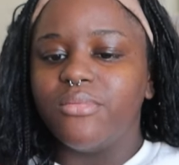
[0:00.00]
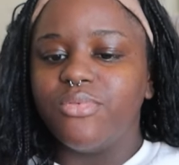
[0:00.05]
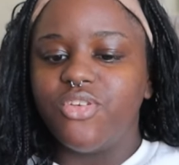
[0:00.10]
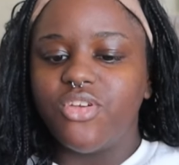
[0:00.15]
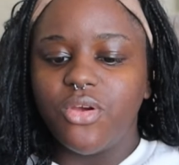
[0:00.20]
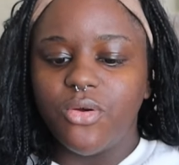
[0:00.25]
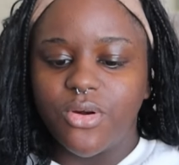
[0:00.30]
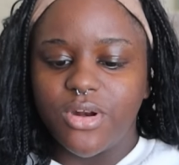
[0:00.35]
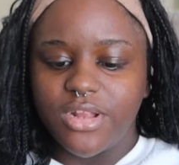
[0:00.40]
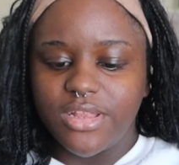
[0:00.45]

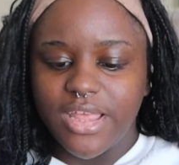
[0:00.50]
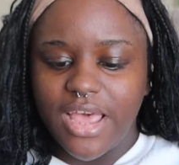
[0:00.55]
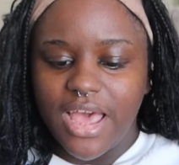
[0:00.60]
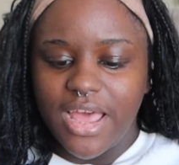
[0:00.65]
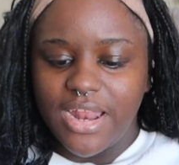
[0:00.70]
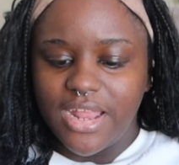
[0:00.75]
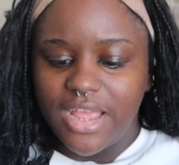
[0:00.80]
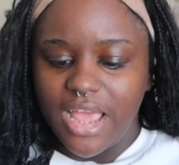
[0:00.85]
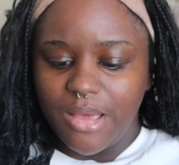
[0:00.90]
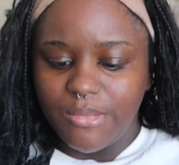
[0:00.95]
She ordered
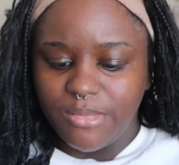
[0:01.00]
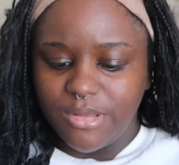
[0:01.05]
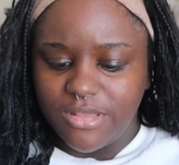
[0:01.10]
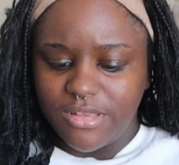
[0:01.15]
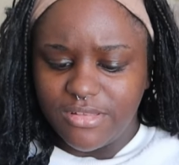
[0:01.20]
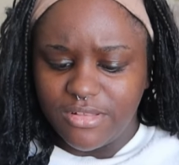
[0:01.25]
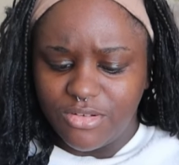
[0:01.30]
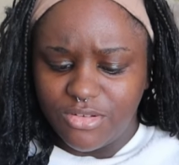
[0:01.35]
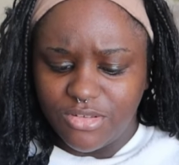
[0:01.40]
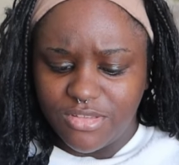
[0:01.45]
that and it came with
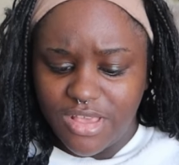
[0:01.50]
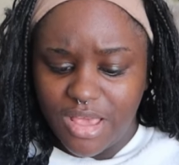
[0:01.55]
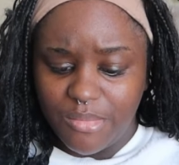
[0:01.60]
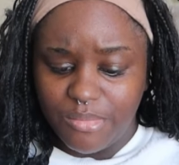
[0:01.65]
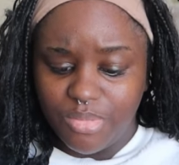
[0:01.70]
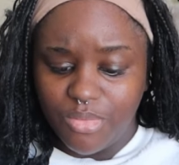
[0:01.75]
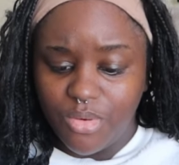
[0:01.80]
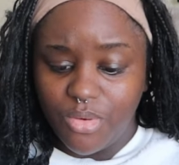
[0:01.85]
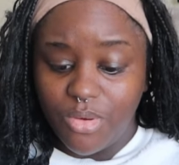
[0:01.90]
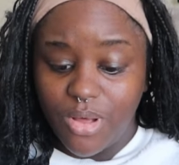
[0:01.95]
this little
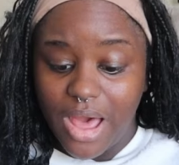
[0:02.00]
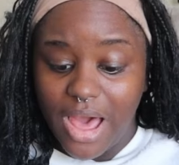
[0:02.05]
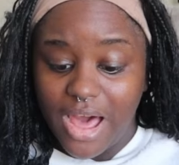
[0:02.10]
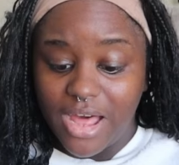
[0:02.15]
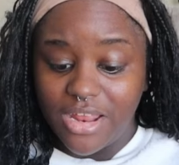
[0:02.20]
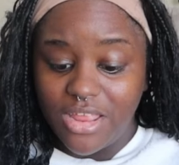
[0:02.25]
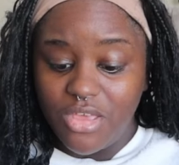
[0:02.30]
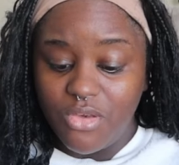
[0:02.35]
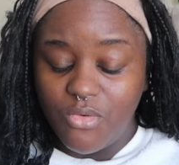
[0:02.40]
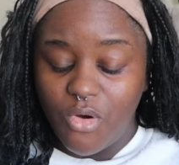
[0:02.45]
sample.
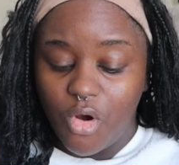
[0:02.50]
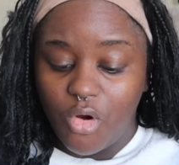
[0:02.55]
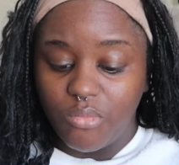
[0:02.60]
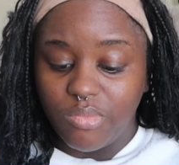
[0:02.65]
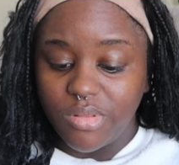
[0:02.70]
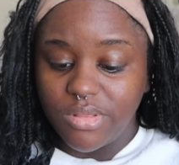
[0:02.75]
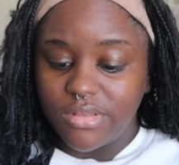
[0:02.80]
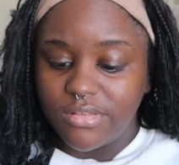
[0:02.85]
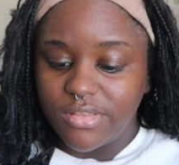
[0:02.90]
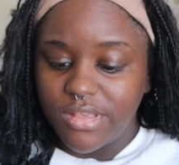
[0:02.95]
How do you
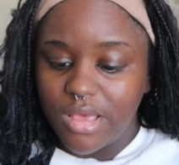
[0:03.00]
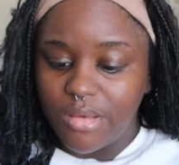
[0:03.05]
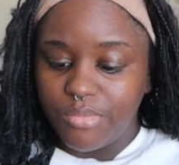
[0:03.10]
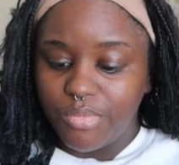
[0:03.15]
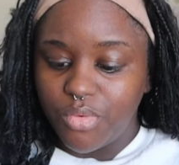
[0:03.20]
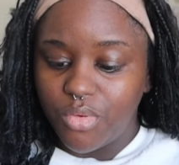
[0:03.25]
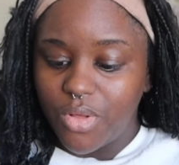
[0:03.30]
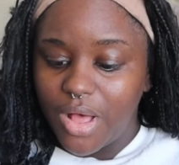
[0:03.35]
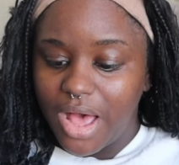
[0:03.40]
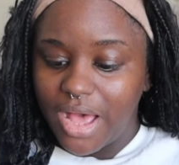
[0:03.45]
open the
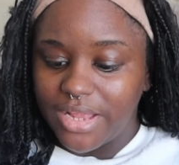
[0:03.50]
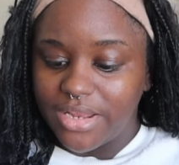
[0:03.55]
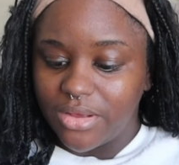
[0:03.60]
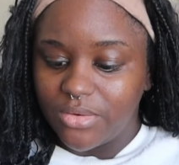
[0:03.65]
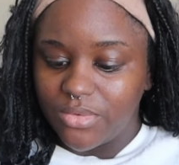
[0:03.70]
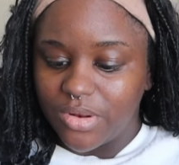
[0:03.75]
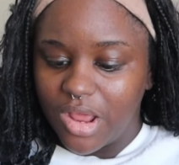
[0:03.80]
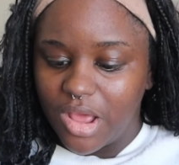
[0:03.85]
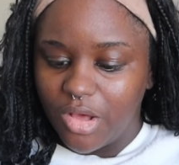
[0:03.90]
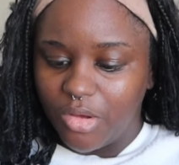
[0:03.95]
sample? I
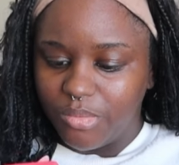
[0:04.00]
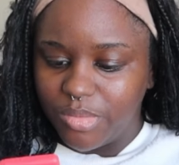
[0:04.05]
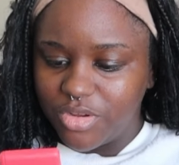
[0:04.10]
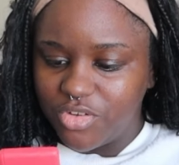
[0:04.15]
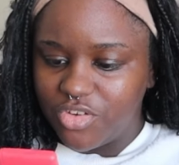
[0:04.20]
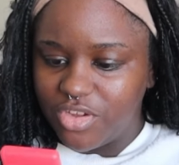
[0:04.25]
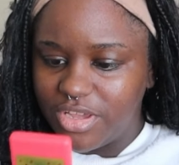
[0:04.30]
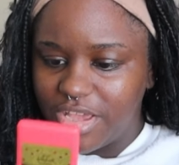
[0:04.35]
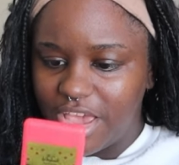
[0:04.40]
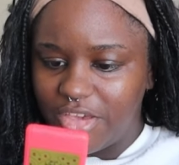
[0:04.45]
don't know, but
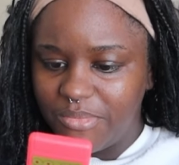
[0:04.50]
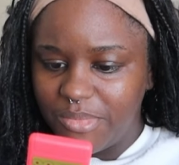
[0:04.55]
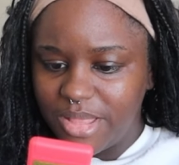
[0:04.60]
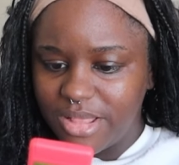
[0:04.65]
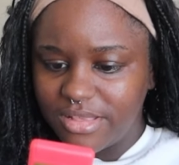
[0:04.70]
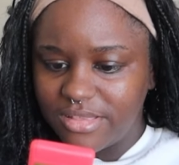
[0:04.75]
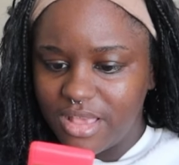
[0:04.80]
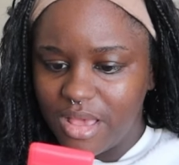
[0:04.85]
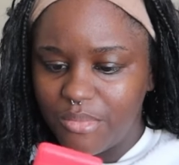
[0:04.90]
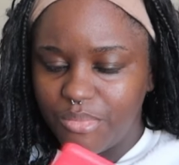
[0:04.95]
she gave me
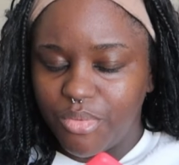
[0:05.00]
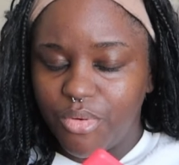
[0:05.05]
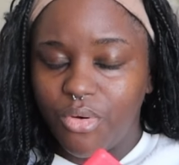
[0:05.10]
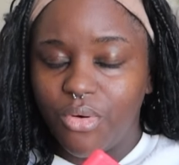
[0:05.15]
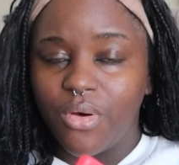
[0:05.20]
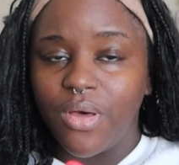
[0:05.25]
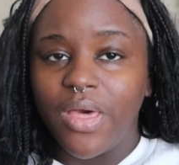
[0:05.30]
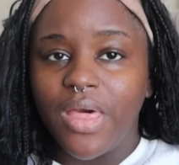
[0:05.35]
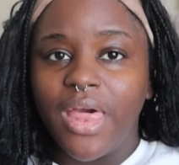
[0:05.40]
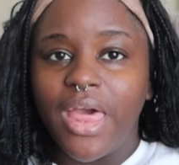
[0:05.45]
the
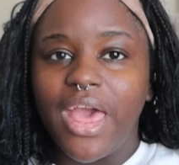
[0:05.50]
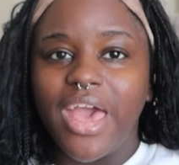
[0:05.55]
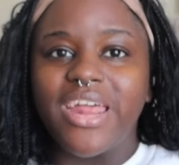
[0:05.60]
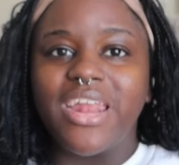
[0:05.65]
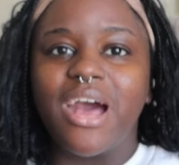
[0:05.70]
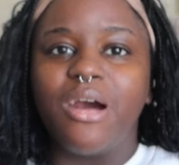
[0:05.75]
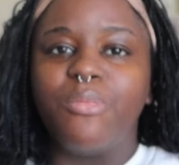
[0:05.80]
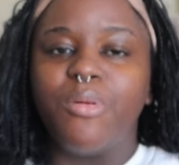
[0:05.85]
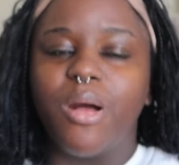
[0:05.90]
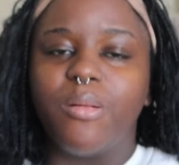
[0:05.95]
sample
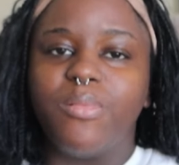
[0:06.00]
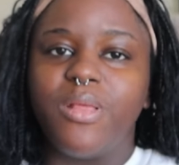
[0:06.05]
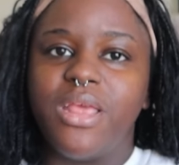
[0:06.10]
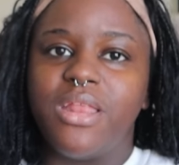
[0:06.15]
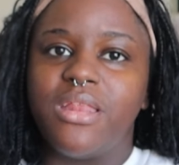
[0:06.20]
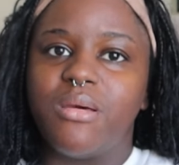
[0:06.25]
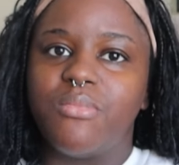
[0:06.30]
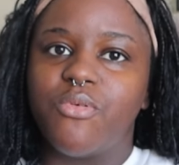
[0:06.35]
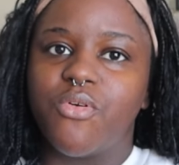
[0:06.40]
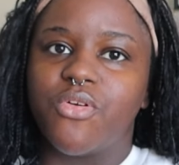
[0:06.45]
and I'll probably
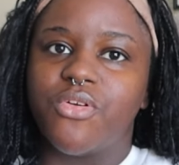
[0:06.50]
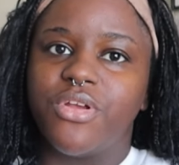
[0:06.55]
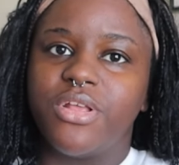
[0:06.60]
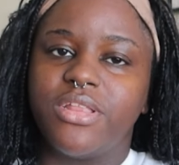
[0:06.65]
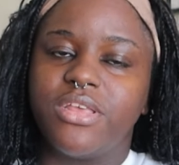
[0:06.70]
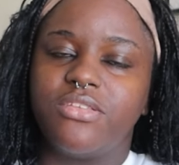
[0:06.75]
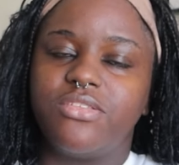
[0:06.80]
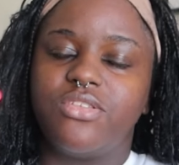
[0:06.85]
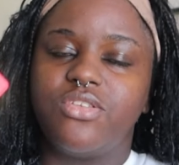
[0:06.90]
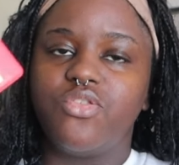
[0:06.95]
end up ordering
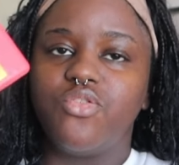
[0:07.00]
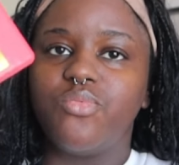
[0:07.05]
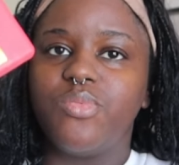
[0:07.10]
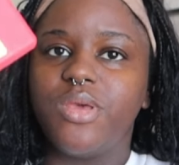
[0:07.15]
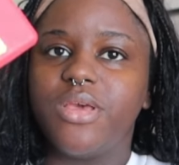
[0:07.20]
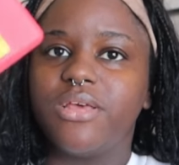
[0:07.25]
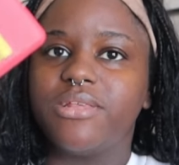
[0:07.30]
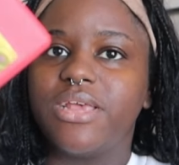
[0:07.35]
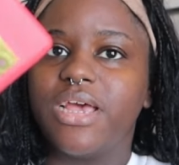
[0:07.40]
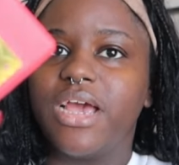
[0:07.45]
this too
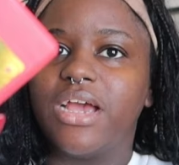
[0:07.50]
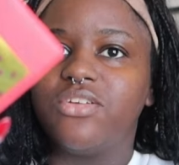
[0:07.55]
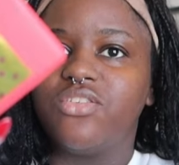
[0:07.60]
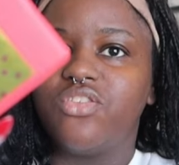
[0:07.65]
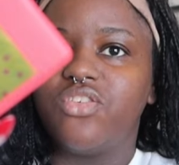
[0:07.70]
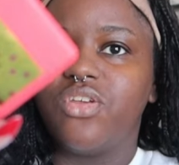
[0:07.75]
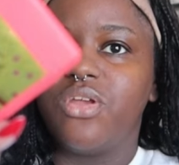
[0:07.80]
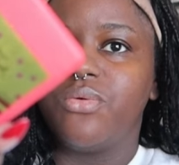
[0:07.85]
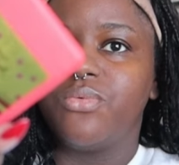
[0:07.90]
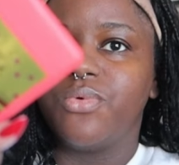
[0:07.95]
because I
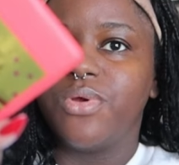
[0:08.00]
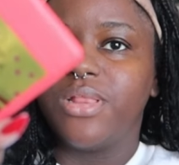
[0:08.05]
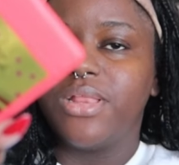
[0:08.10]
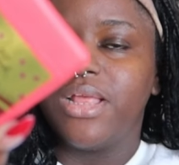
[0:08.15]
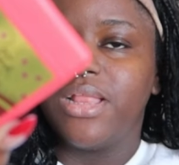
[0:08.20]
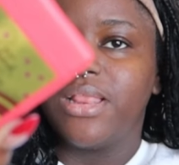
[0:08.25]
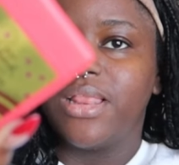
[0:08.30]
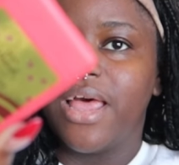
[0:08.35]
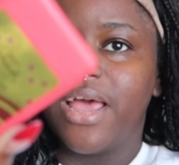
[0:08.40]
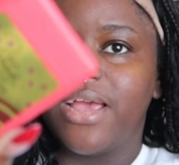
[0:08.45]
actually
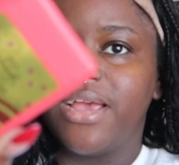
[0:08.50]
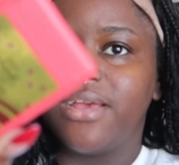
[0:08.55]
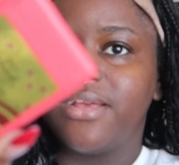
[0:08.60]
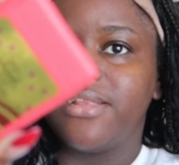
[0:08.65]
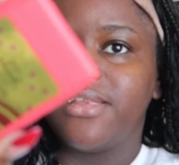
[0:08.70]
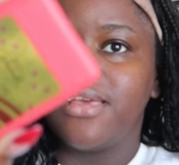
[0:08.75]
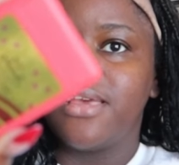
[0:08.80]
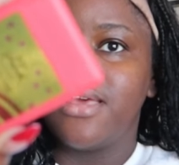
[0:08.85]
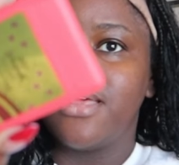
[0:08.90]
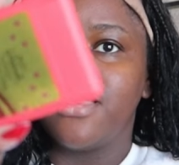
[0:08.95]
really
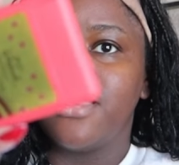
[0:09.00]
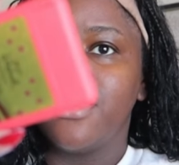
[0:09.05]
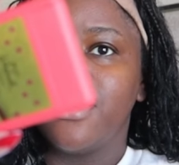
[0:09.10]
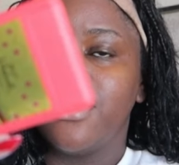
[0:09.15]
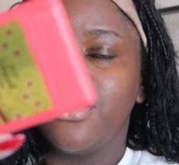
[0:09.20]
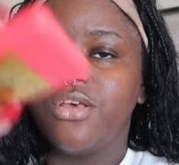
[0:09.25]
liked it.